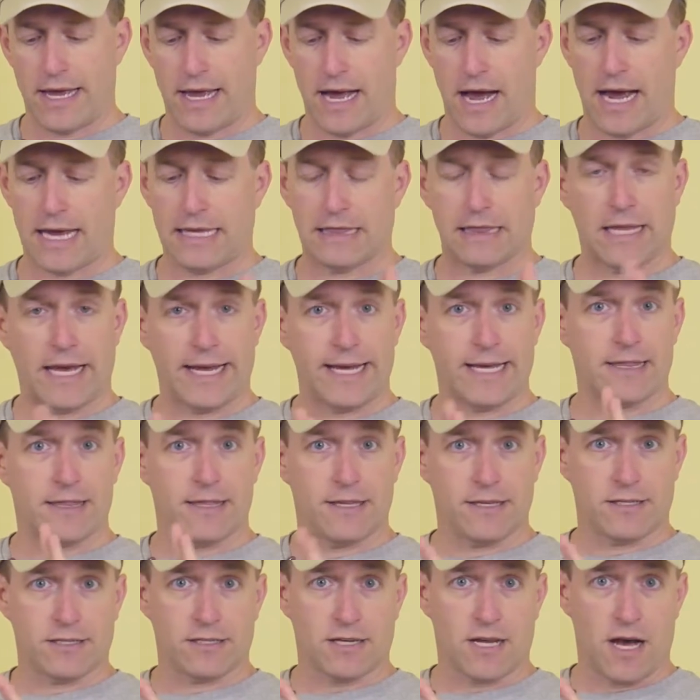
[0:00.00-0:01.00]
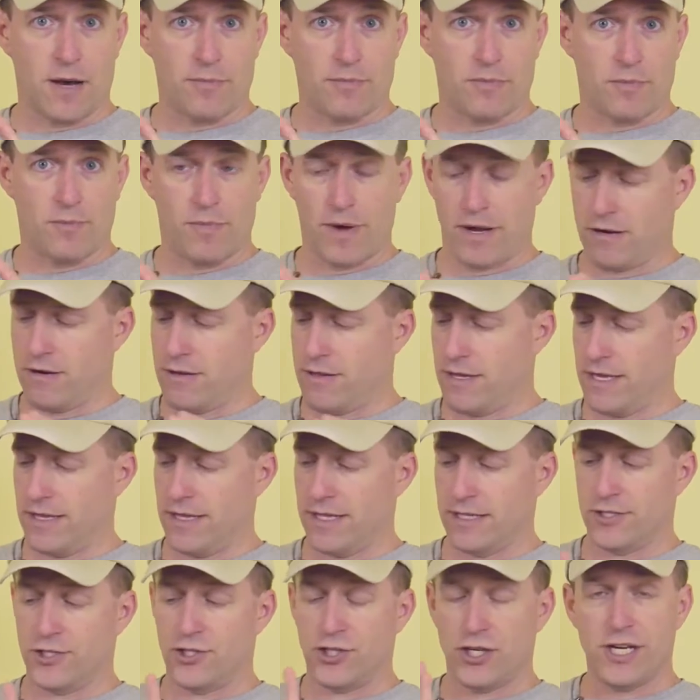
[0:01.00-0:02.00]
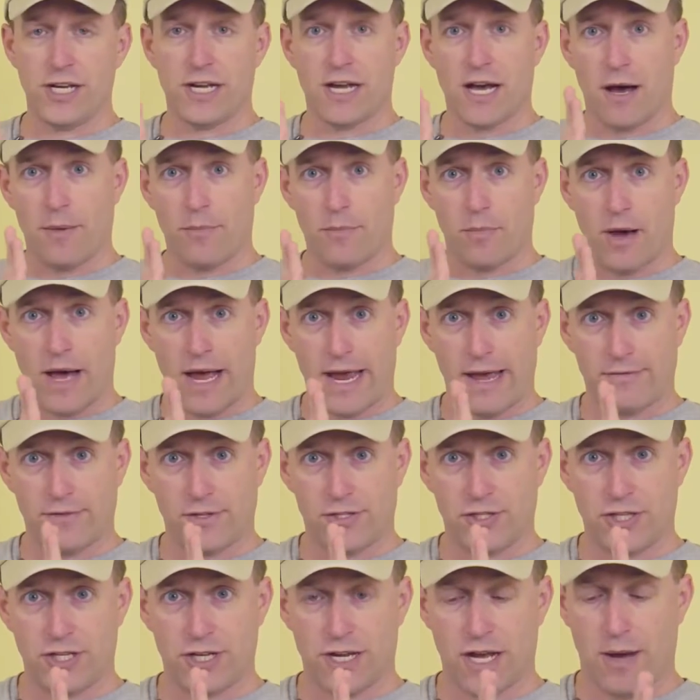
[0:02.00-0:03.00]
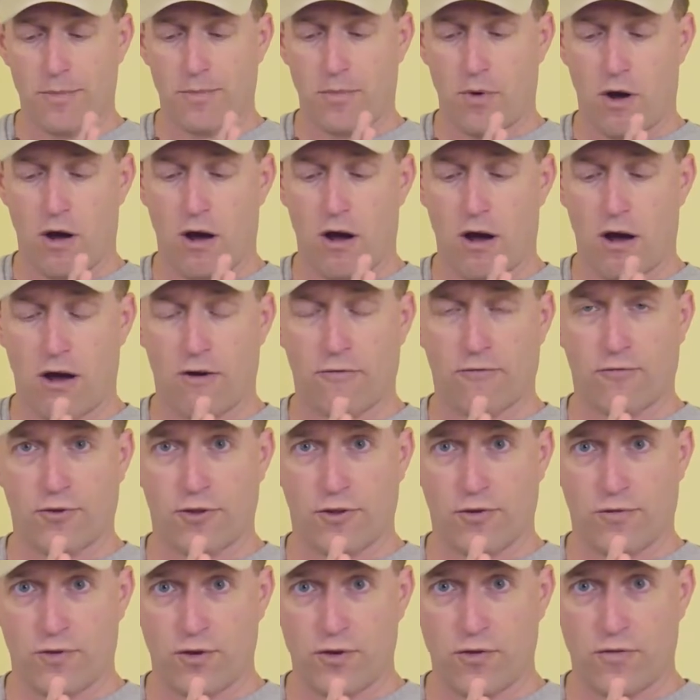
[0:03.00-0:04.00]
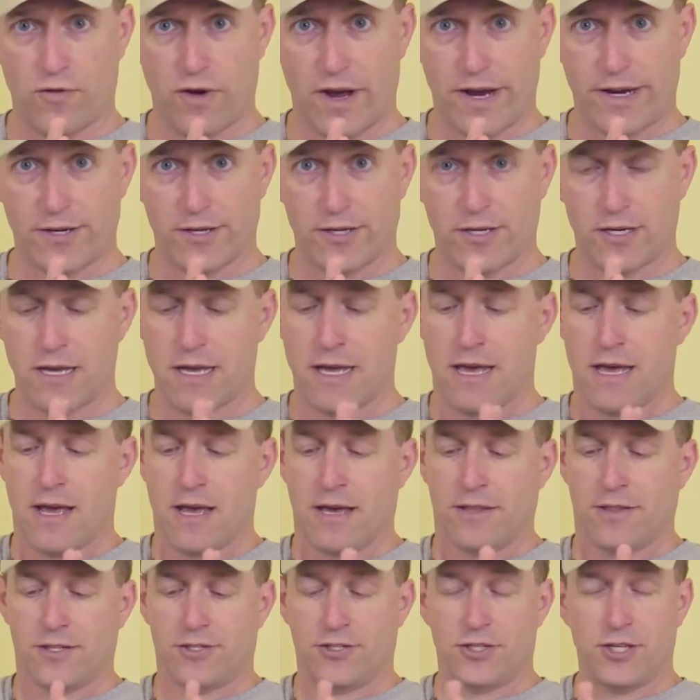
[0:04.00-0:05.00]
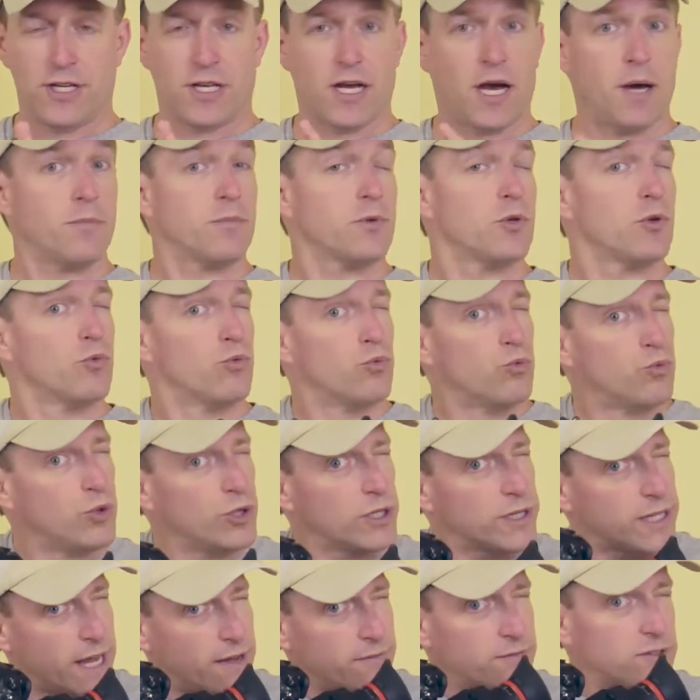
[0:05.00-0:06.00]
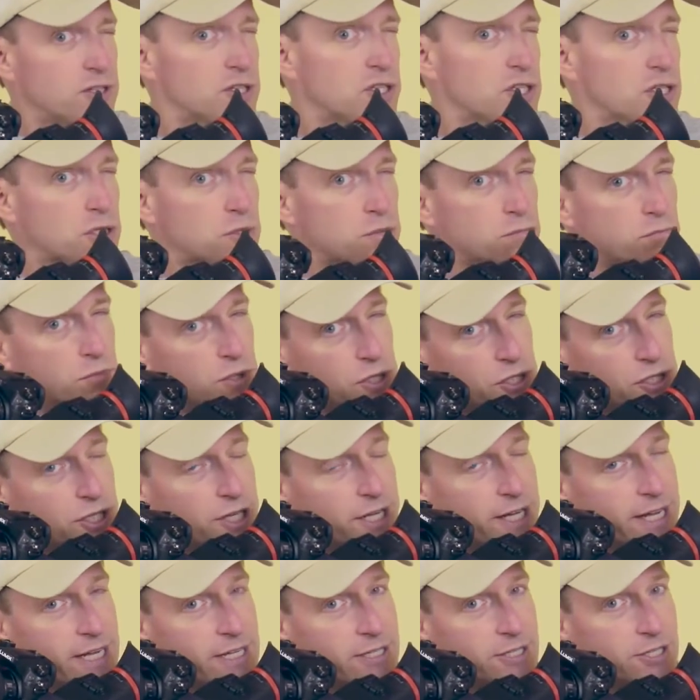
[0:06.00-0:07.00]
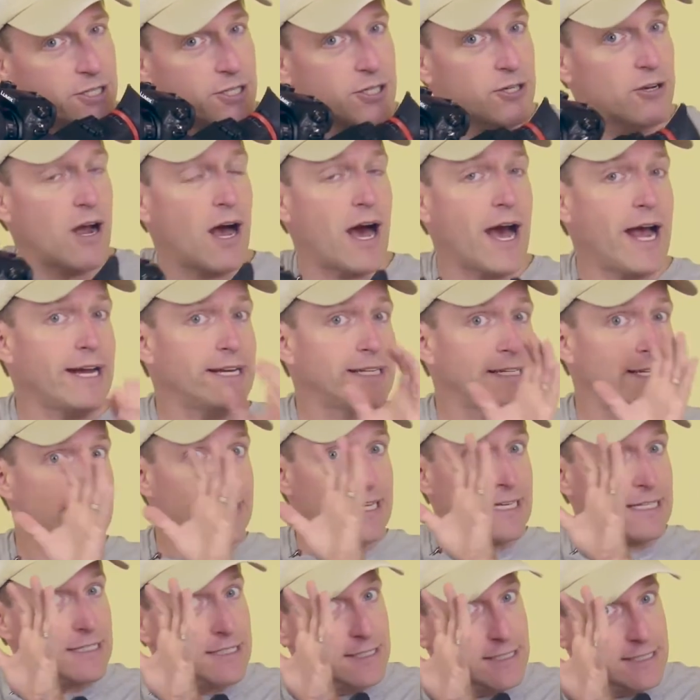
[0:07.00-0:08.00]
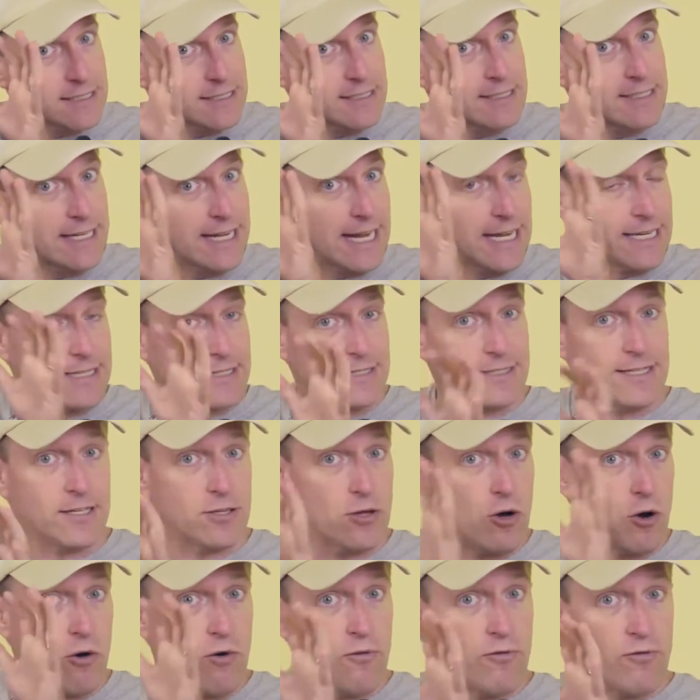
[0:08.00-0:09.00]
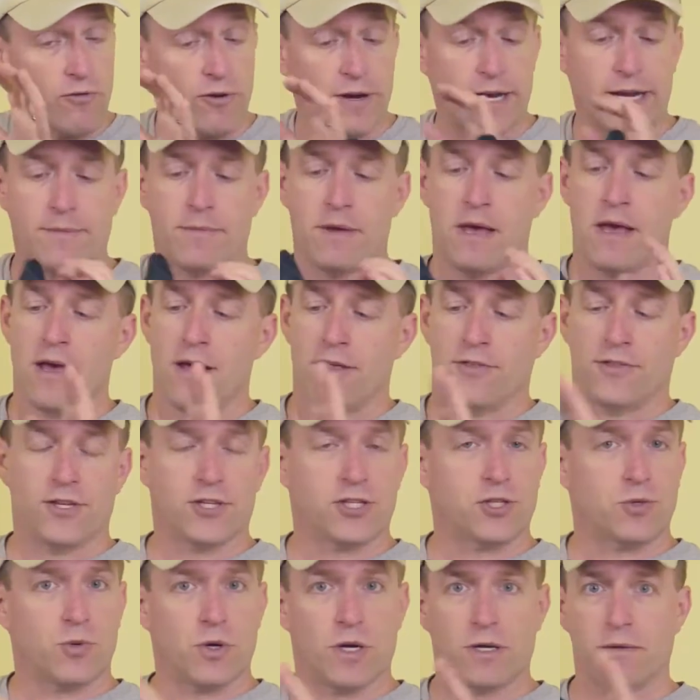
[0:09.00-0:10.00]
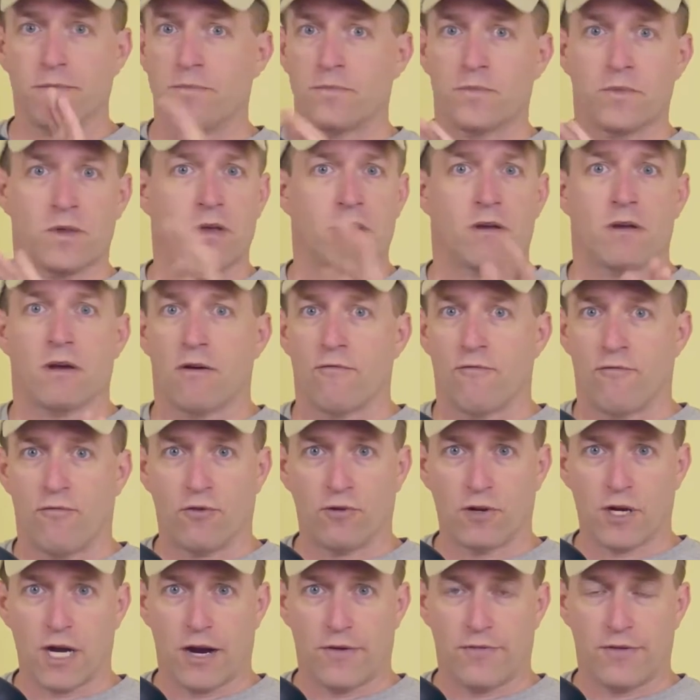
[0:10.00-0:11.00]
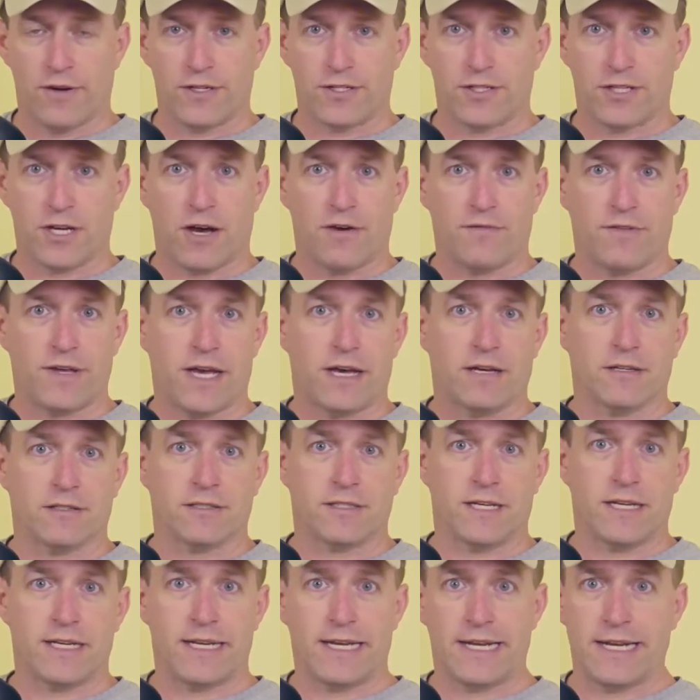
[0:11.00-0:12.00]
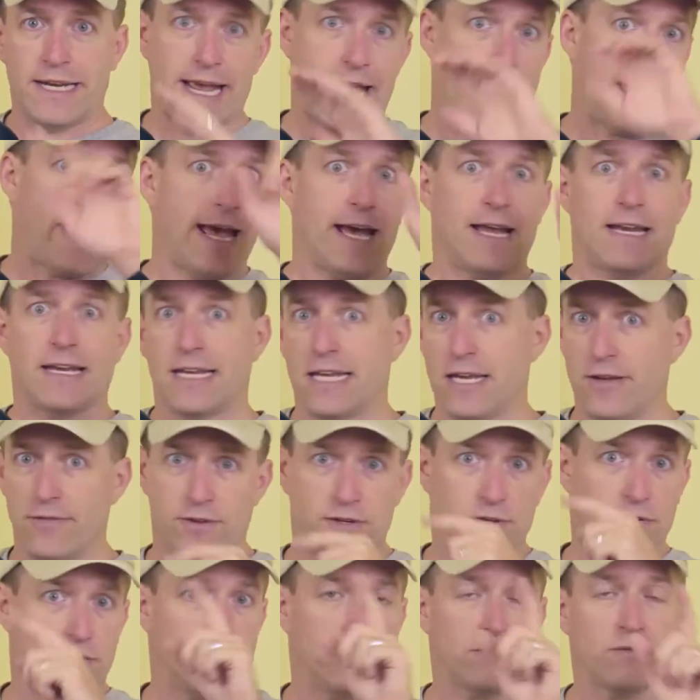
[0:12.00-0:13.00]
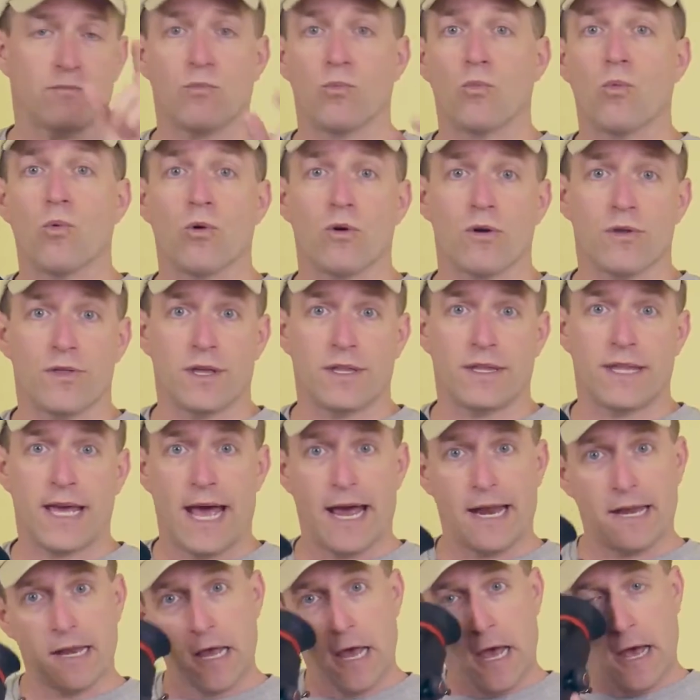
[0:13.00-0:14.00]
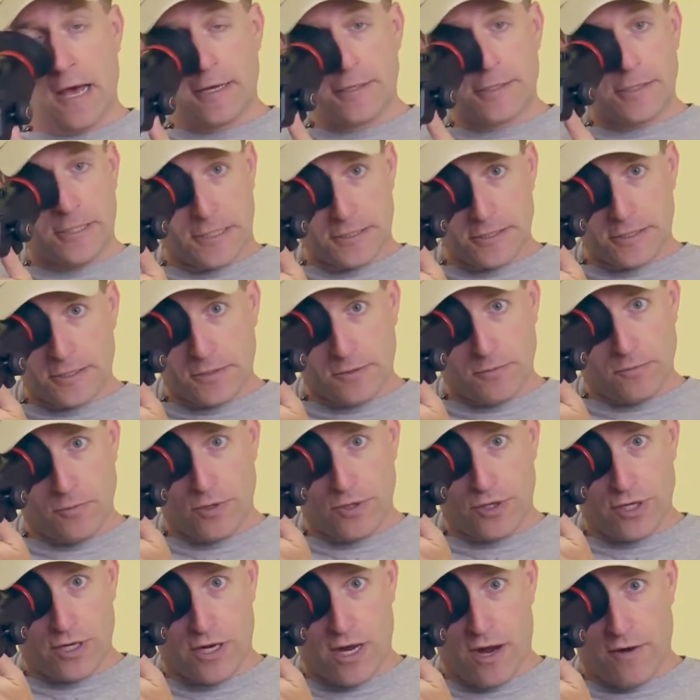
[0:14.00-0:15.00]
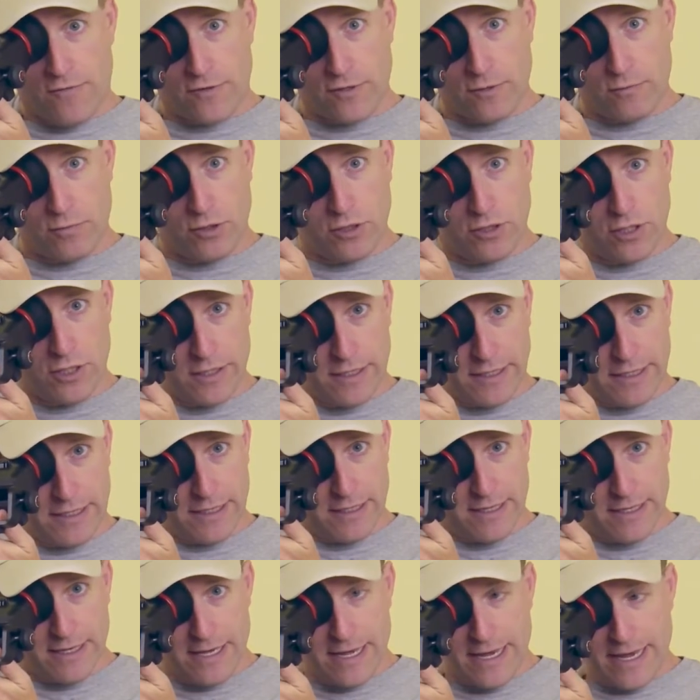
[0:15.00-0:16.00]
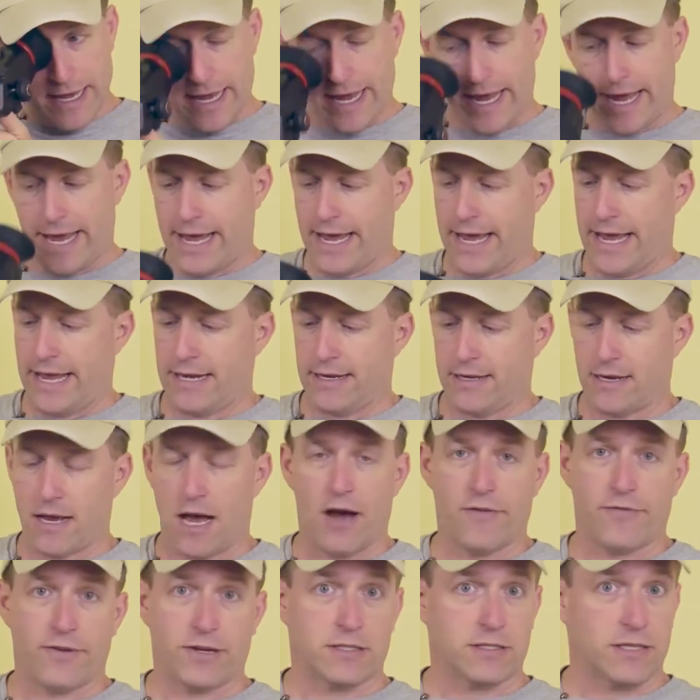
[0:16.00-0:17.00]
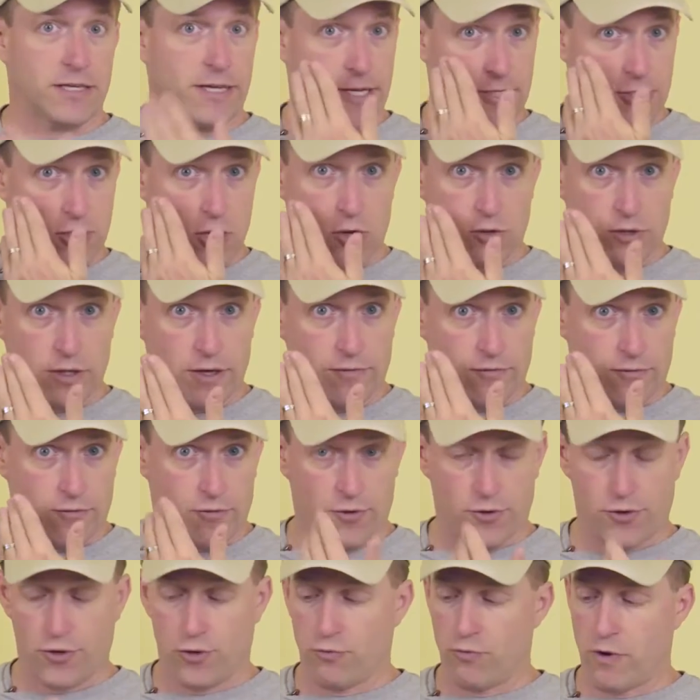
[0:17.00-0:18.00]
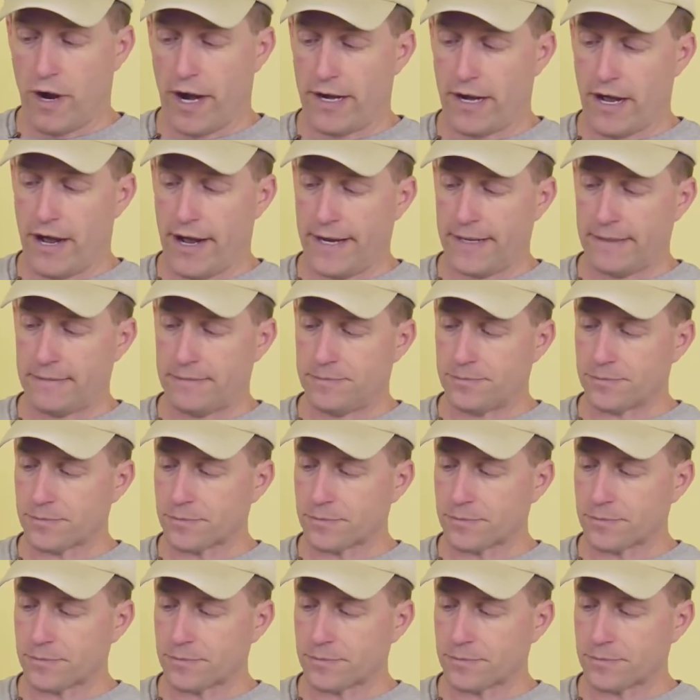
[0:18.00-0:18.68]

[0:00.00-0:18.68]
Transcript: I like this cup better than the G cup. I have the G cup for the viewfinder. The G cup, you really have to smush it against your eye to get to see the whole frame. This one, full coverage of the LCD, and even more than that, just with a comfortable look. And obviously it's only for your right eye.